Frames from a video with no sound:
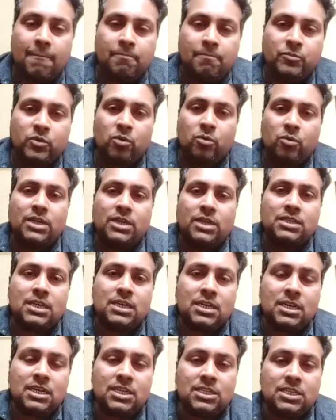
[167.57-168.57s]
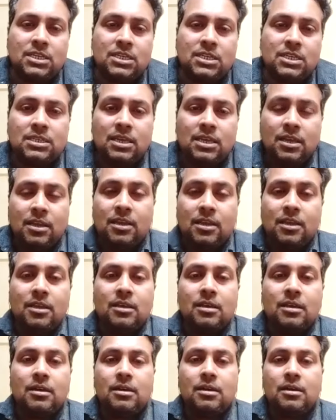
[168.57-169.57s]
So once it reaches
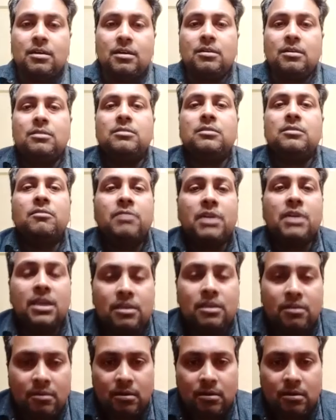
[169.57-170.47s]
the way,